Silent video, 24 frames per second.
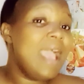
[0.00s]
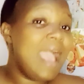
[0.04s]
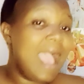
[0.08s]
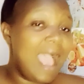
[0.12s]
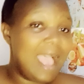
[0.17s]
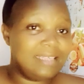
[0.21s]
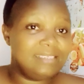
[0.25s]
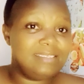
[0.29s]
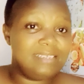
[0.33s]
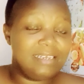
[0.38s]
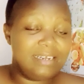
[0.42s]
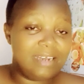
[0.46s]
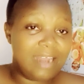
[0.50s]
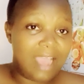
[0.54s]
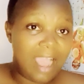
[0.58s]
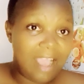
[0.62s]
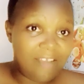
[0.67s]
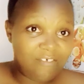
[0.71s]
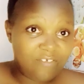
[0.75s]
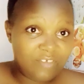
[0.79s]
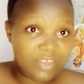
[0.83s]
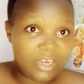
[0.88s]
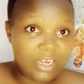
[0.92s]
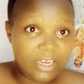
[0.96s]
as an
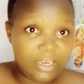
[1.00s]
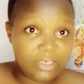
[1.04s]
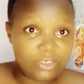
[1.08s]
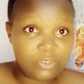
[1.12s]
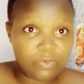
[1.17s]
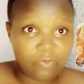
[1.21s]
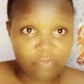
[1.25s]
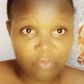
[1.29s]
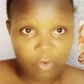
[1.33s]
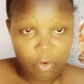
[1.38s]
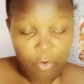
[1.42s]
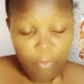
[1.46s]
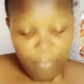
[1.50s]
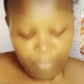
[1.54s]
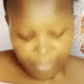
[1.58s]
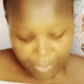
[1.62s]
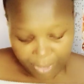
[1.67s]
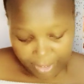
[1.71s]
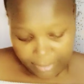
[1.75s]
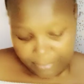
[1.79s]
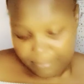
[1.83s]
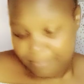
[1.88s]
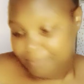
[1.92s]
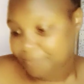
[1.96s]
affiliate of
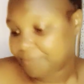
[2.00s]
Acopia.